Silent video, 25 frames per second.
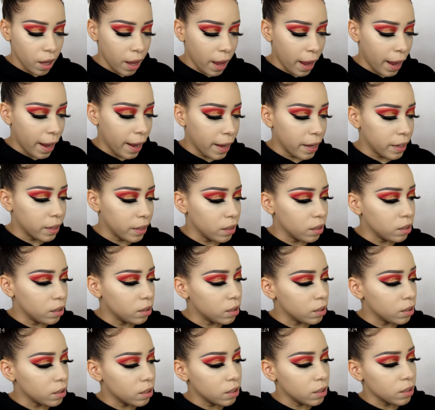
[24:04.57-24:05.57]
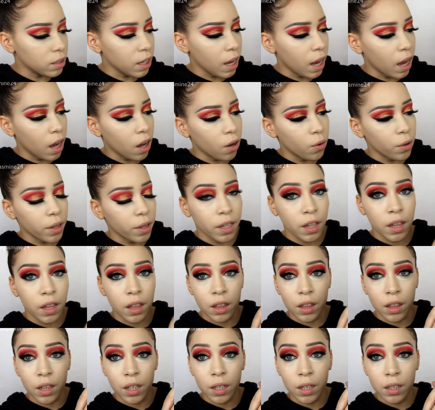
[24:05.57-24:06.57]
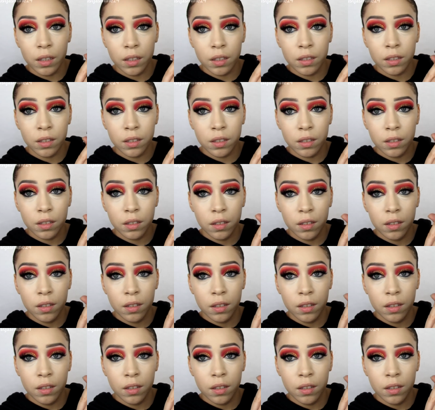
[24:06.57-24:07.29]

And this is how it looks.